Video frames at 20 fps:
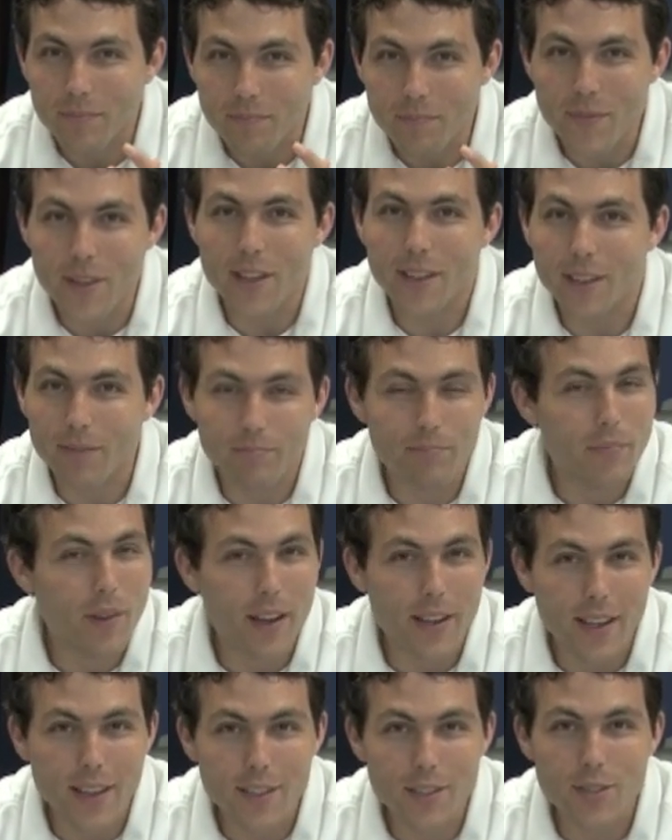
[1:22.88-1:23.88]

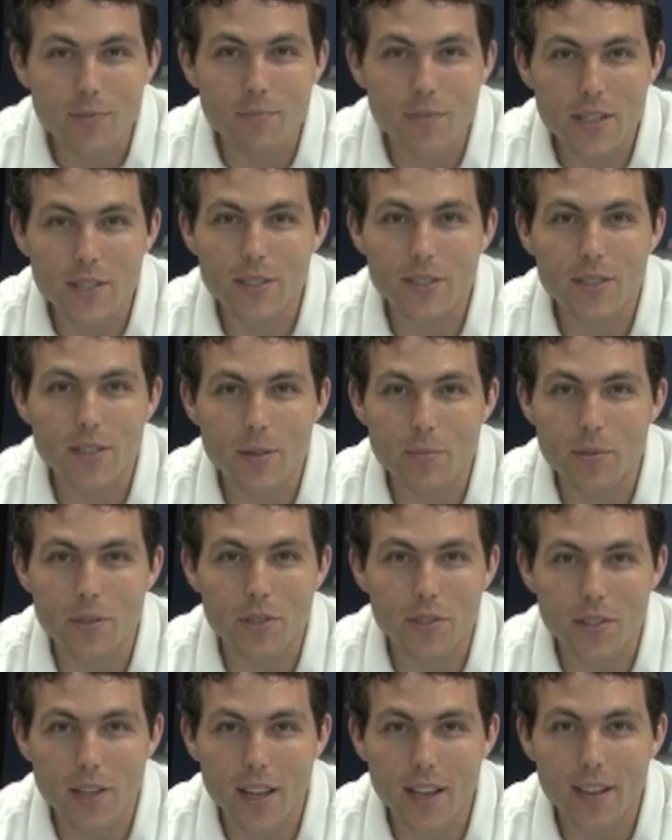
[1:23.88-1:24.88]
against Mississippi
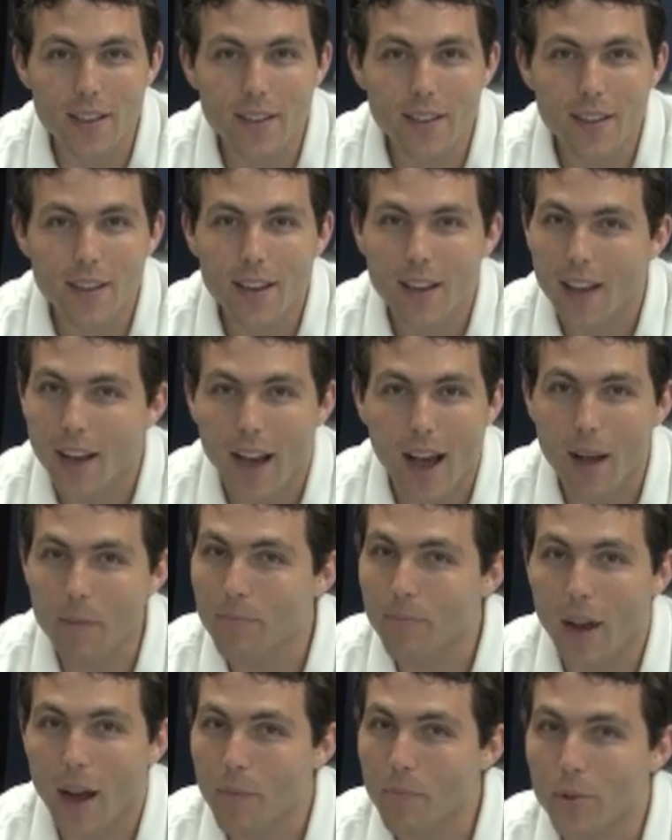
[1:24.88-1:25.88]
State.
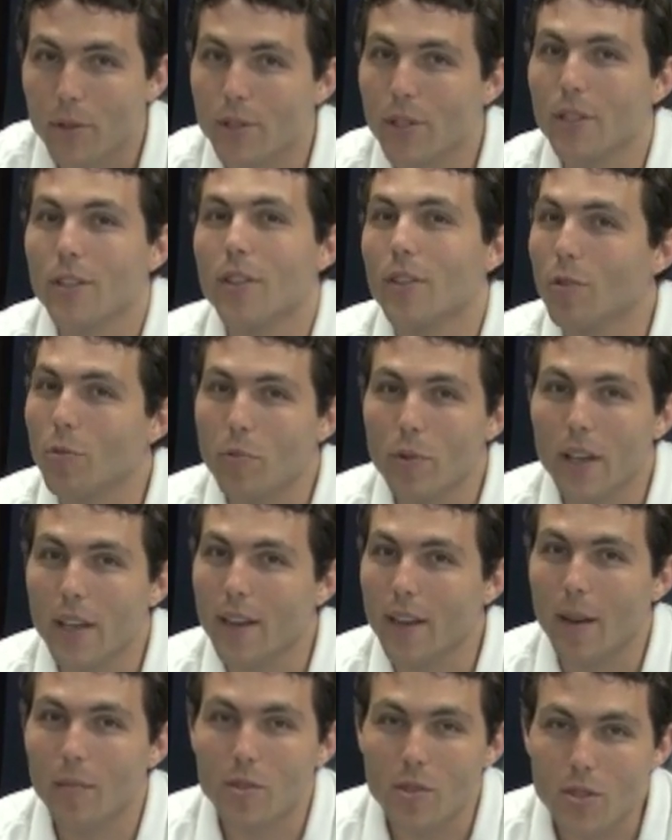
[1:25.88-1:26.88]
I'm predicting a
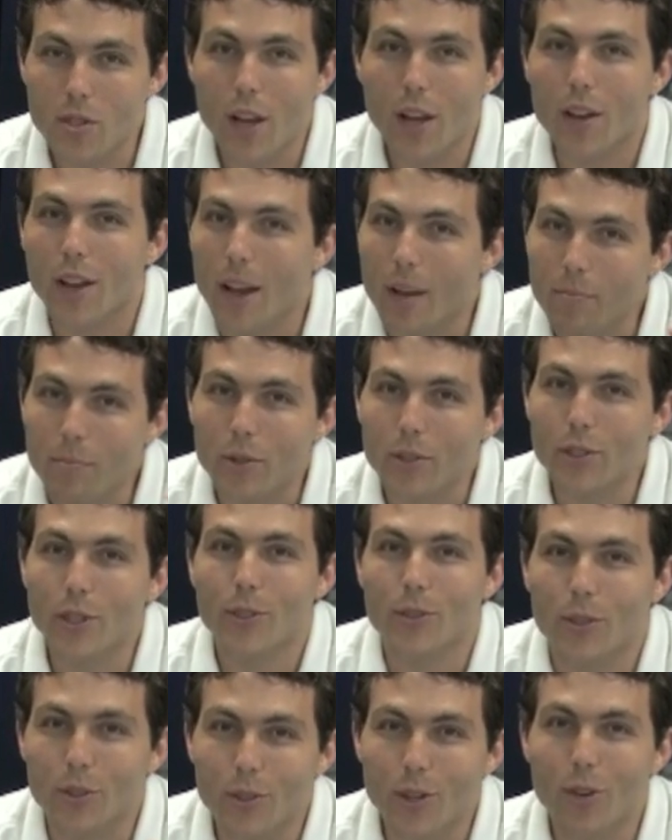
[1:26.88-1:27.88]
win. I'm just telling you, I'm
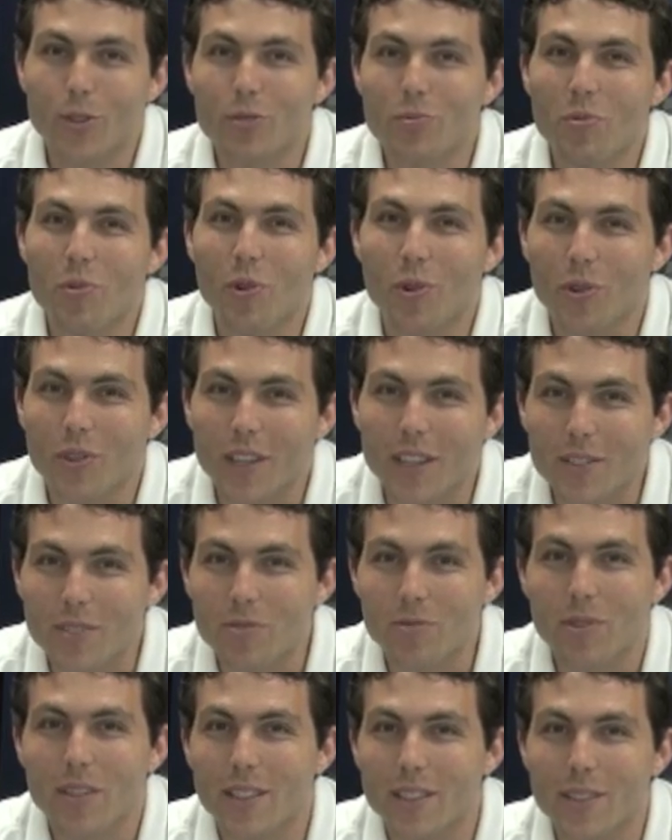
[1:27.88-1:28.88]
predicting Coach Porter gets
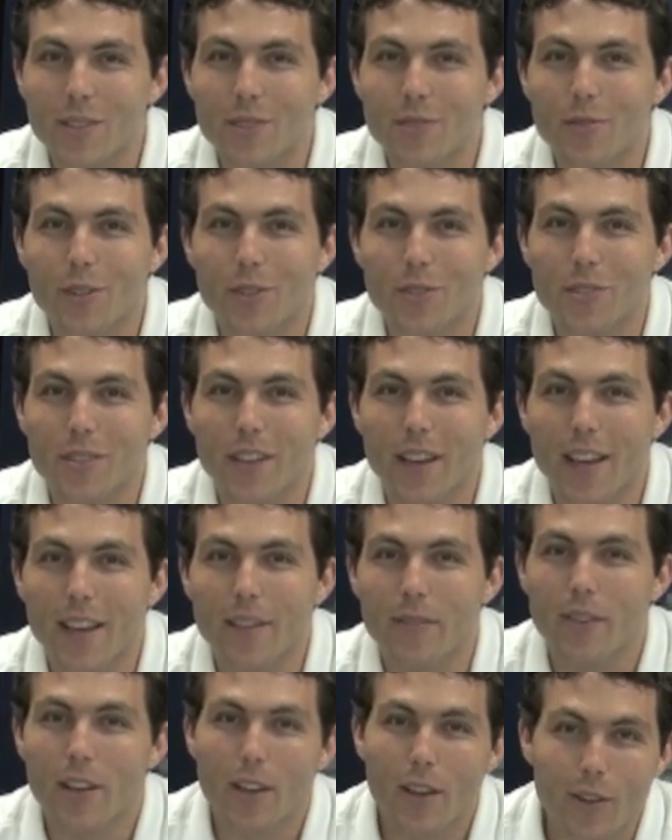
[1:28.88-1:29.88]
a win in his first
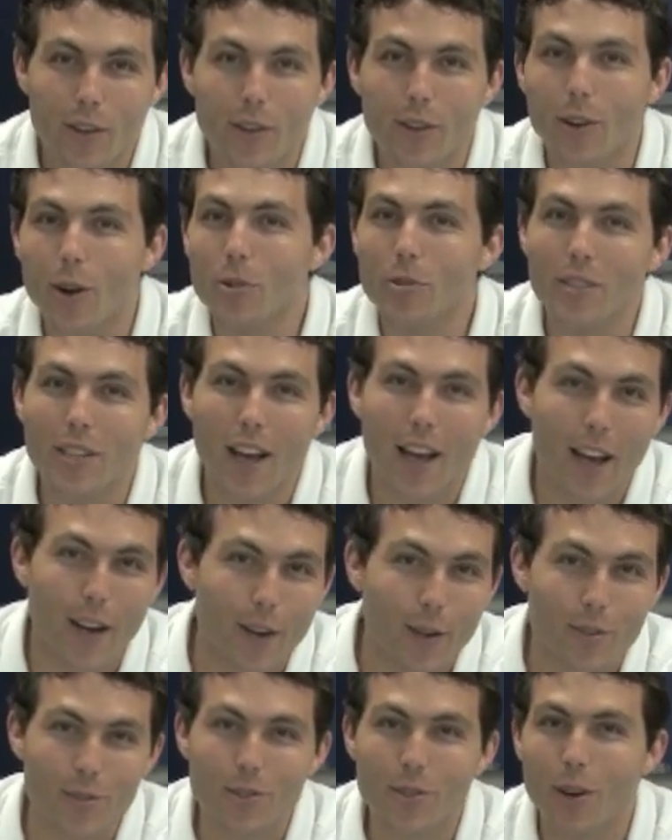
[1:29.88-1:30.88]
game. Go
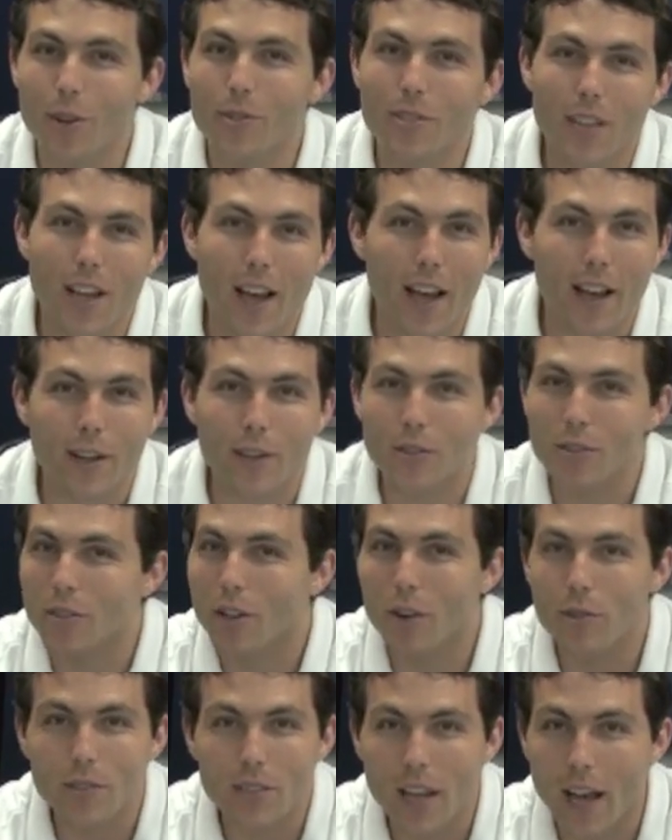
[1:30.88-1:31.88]
Tigers, go Tigers,
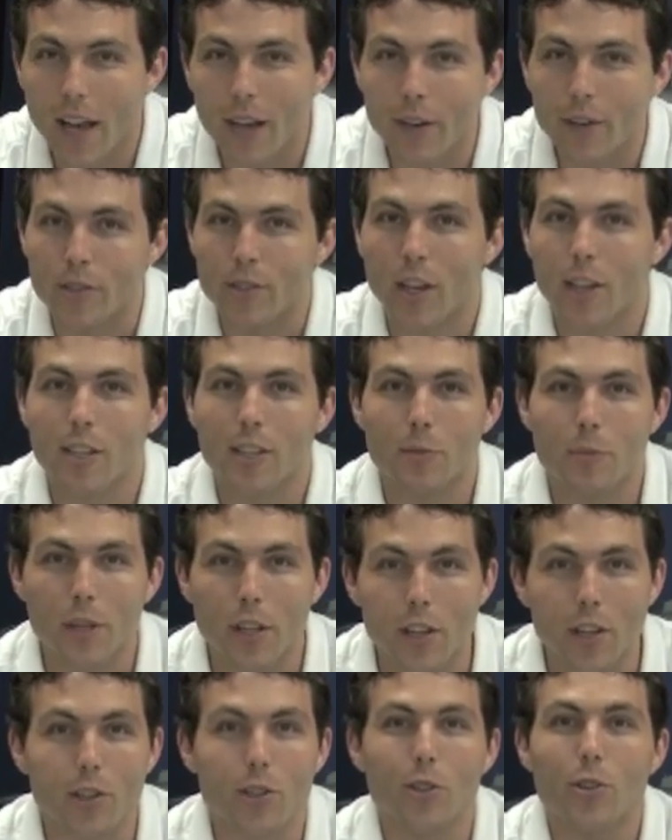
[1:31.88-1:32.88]
go Tigers. I'm going to be
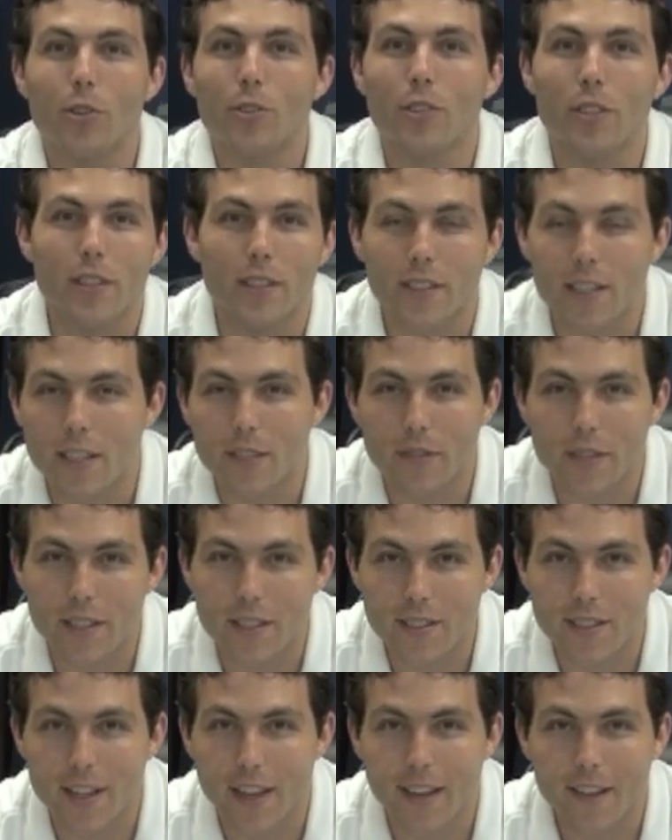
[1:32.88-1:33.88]
glued to the TV
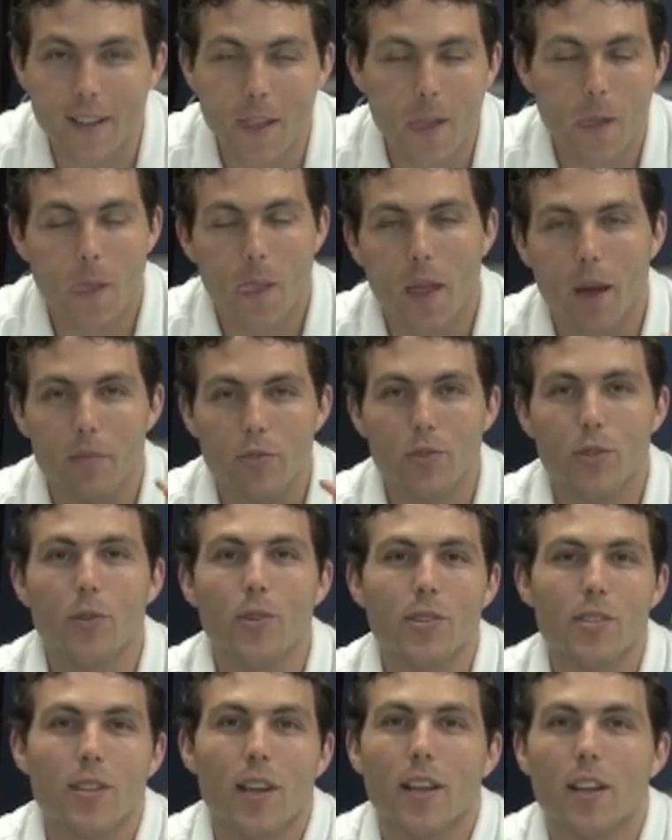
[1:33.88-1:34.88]
set. I'm so
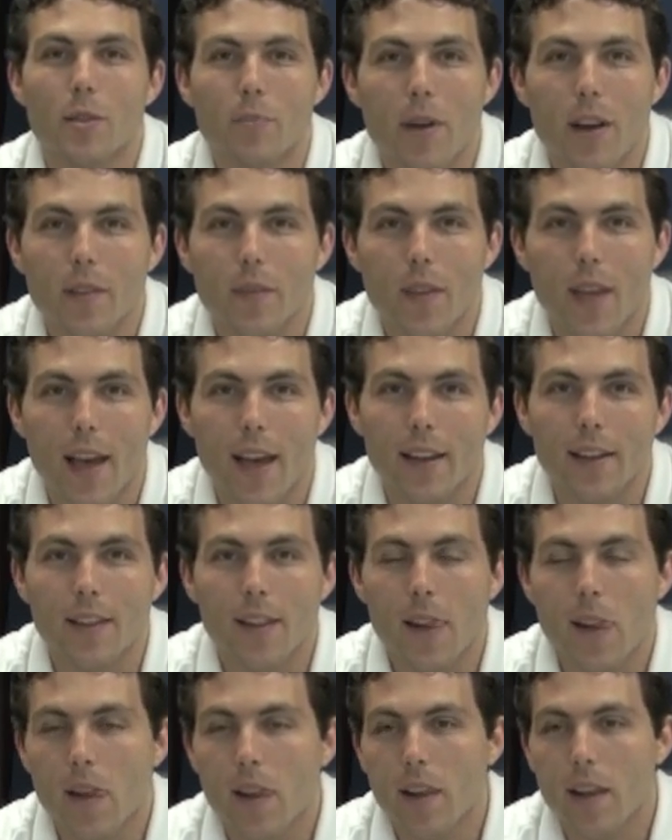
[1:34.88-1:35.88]
excited about that.
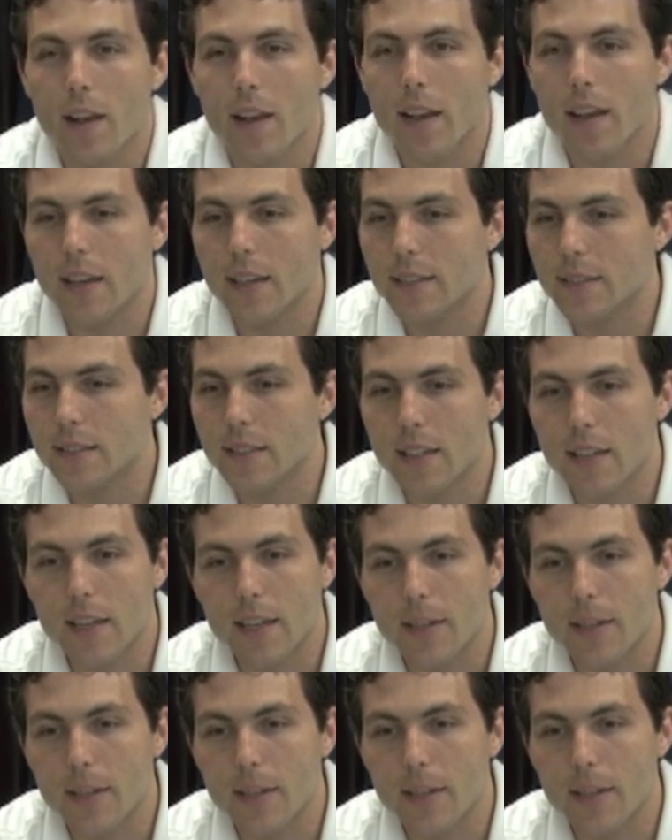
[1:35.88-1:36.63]
And